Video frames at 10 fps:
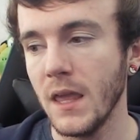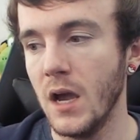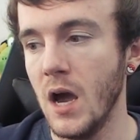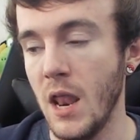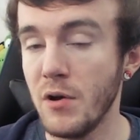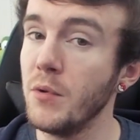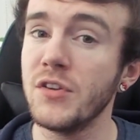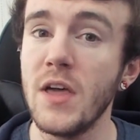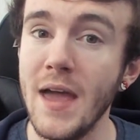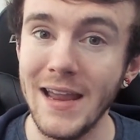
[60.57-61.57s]
And I really want to
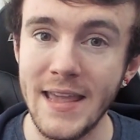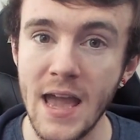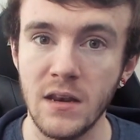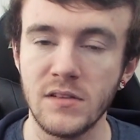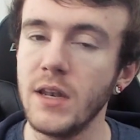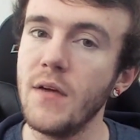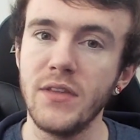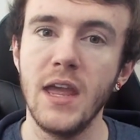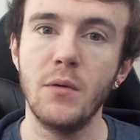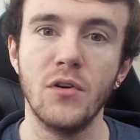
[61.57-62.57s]
start that again because I'd love
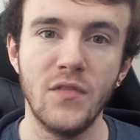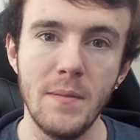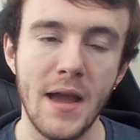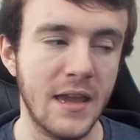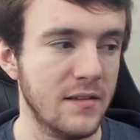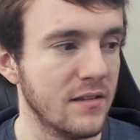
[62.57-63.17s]
to hear what your feedback is.